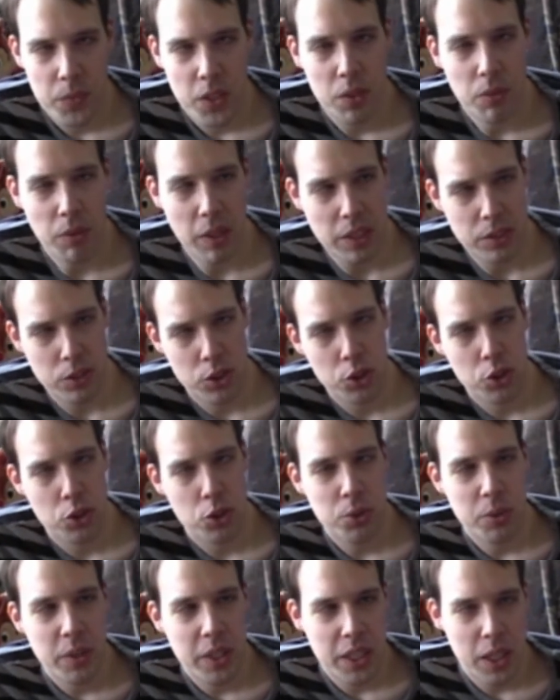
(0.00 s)
Well, just
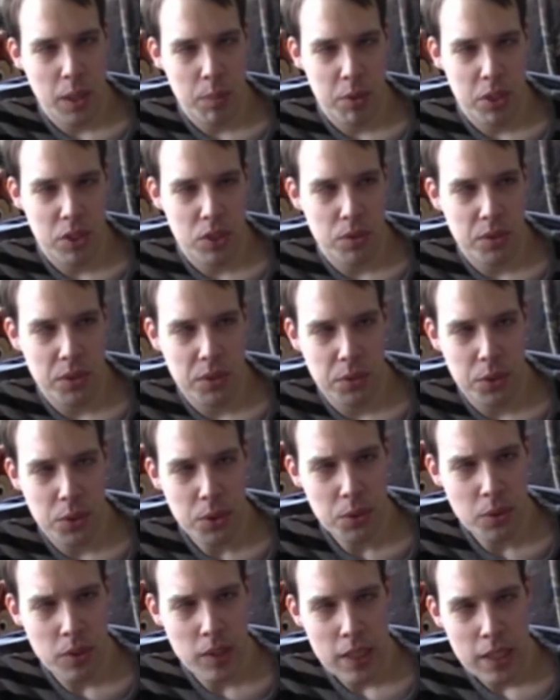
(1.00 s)
to recap this
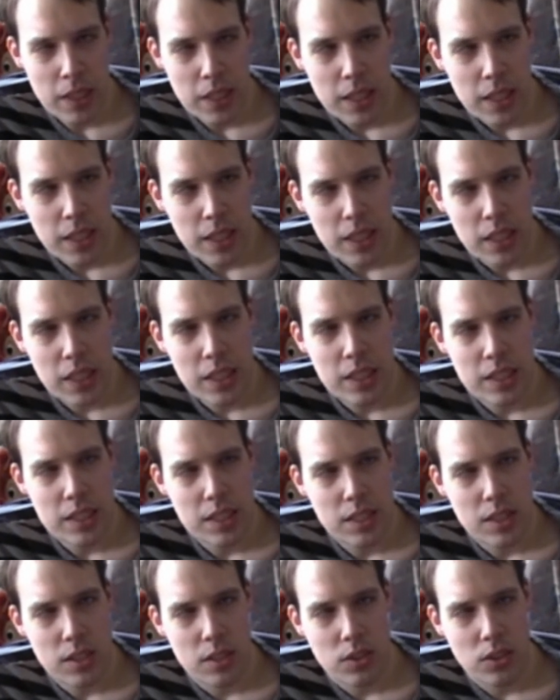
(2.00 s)
review,
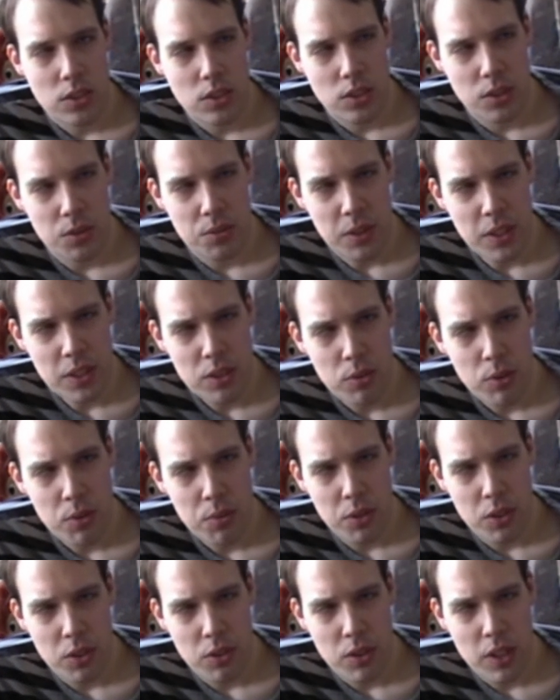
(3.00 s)
is Defender of
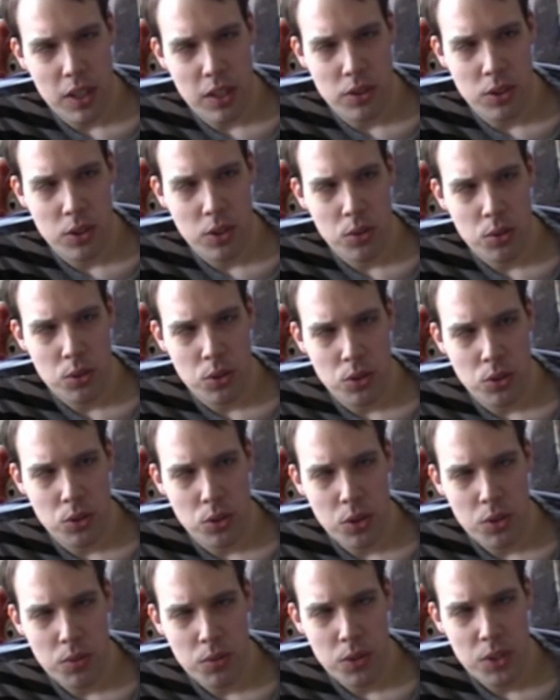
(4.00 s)
the Crown a golden
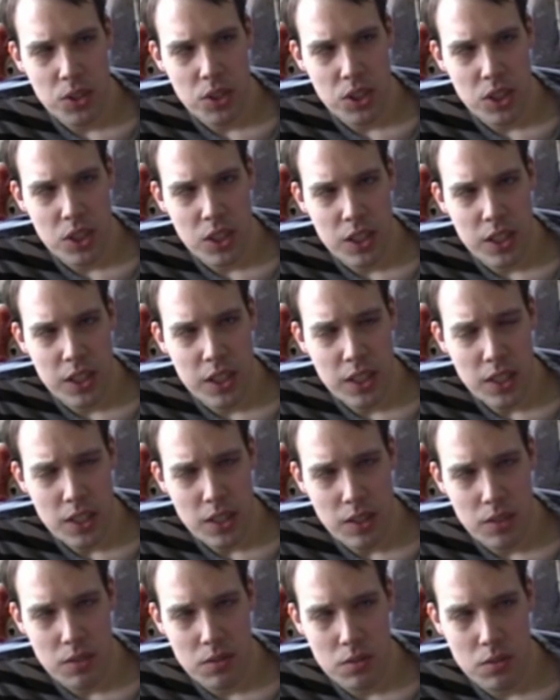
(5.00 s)
third for the CDI?
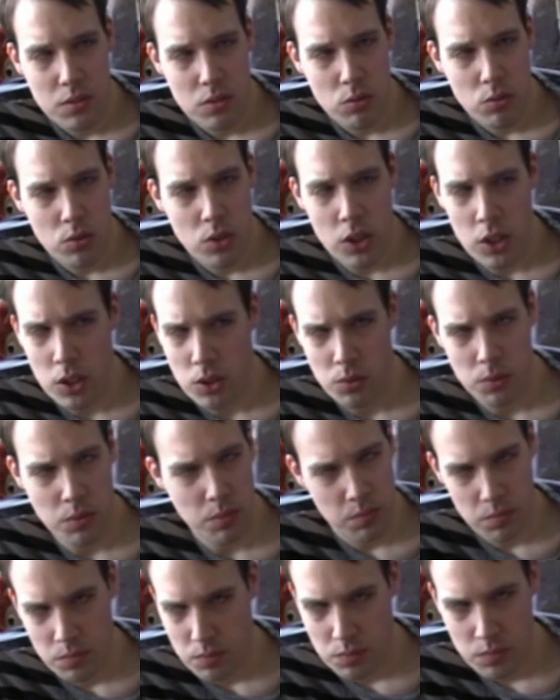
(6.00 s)
No.
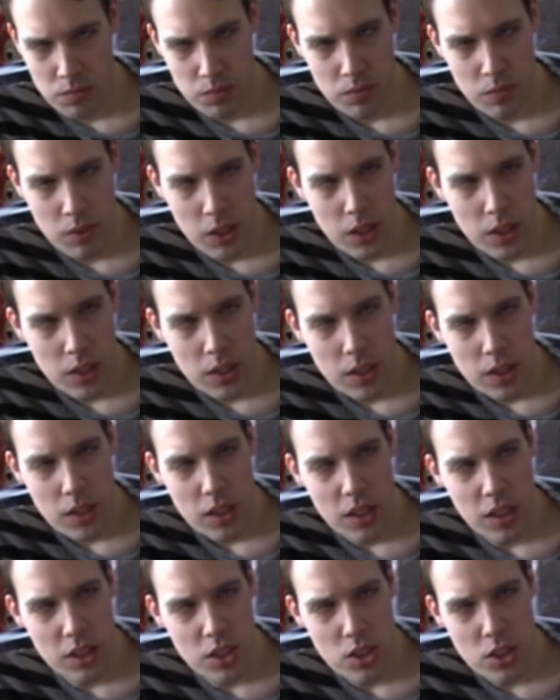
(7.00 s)

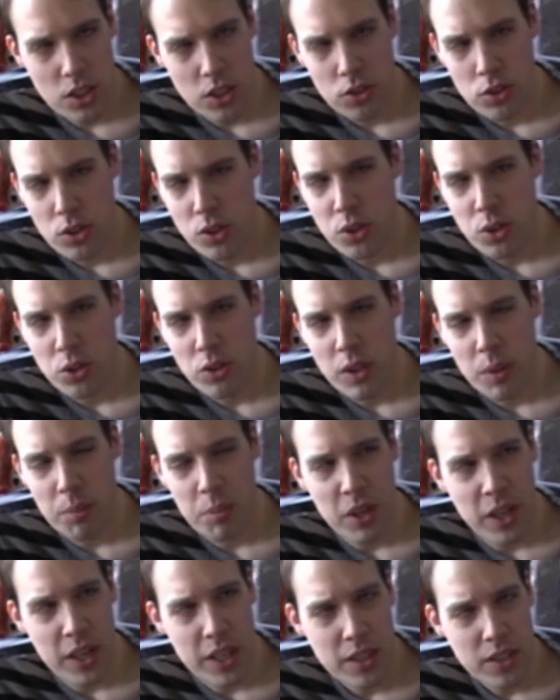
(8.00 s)
It's not total crap
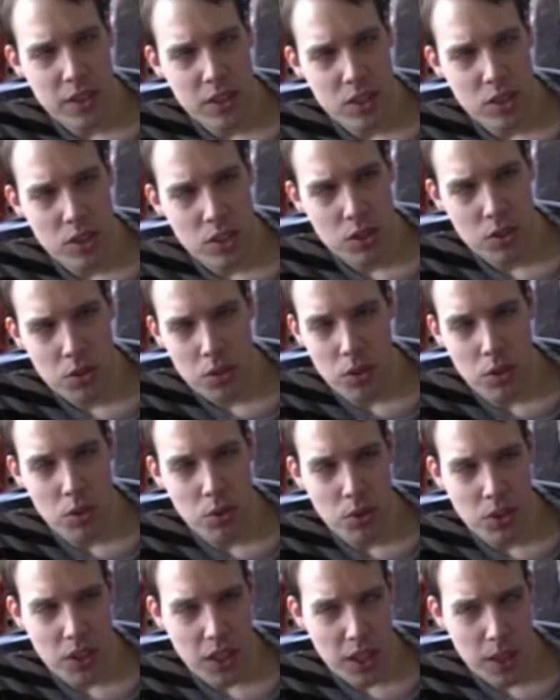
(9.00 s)
neither, it's still a
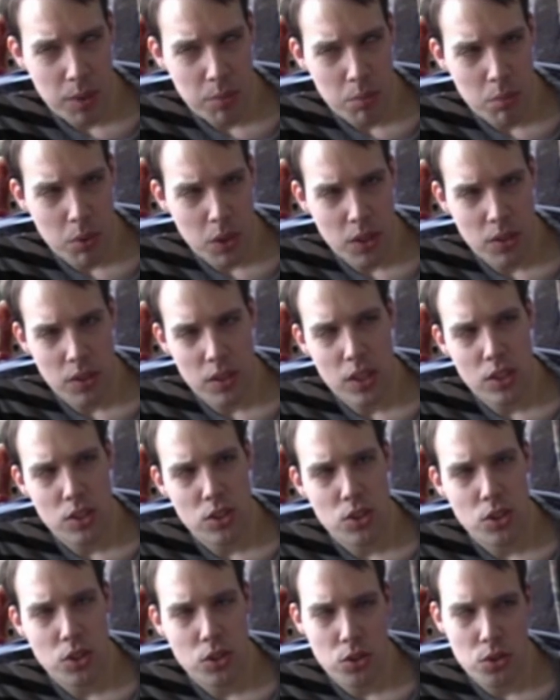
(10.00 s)
good game, but it's
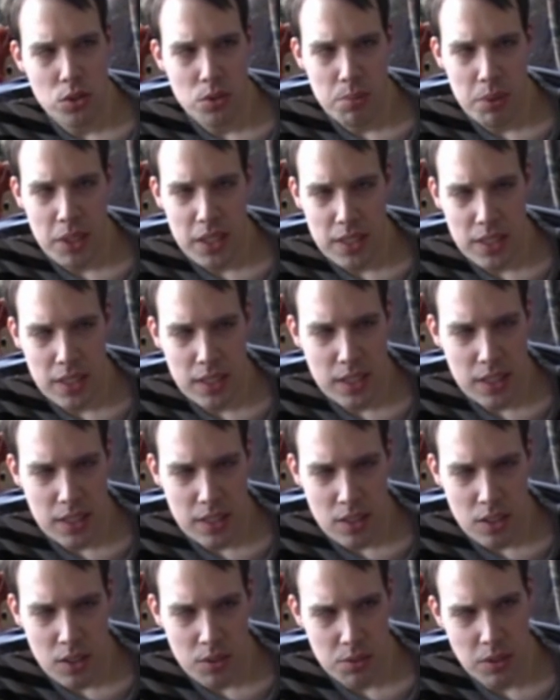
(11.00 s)
just too bad they did
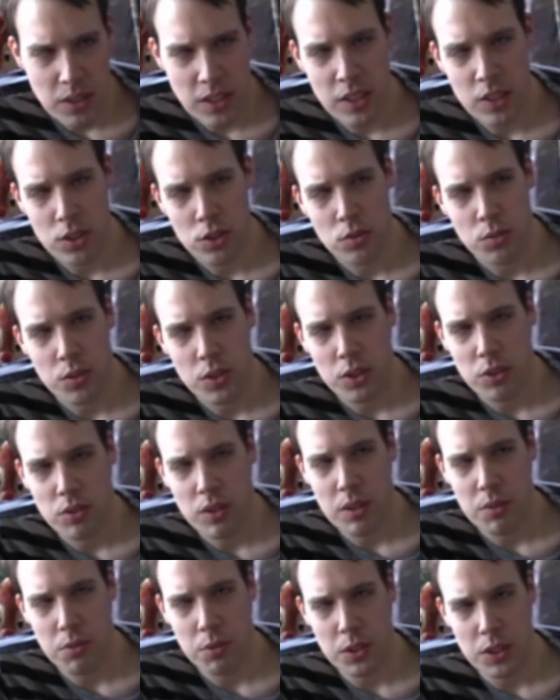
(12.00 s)
nothing else for the
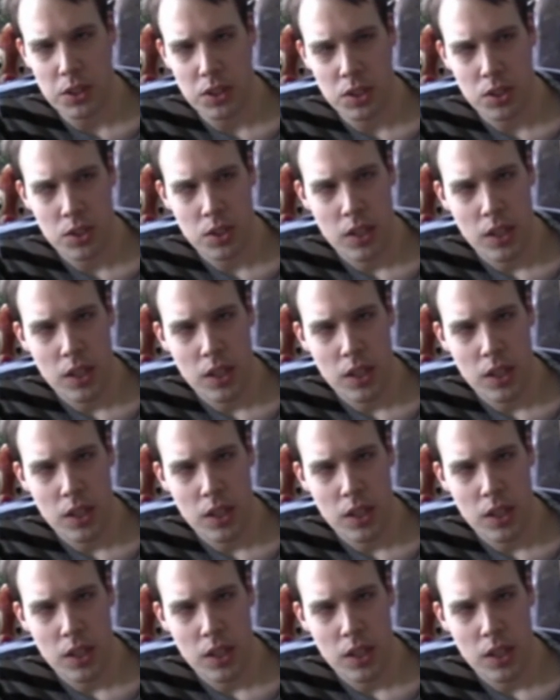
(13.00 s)
graphics